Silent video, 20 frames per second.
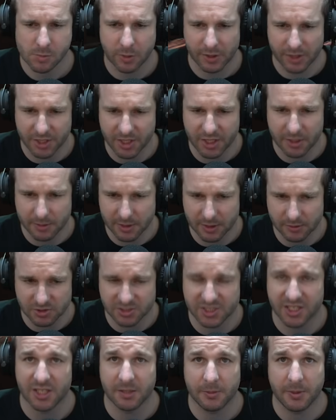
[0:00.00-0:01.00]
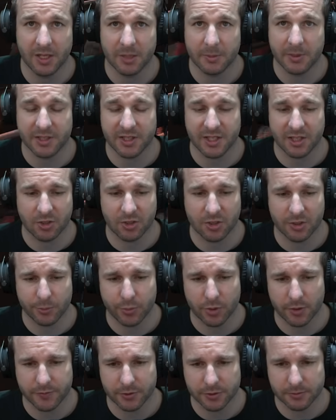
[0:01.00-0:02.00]
But you need to be level 10 to be able to make that kind
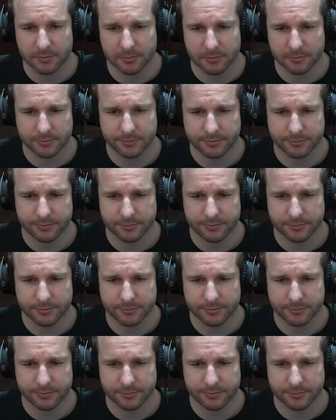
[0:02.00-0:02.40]
of profit.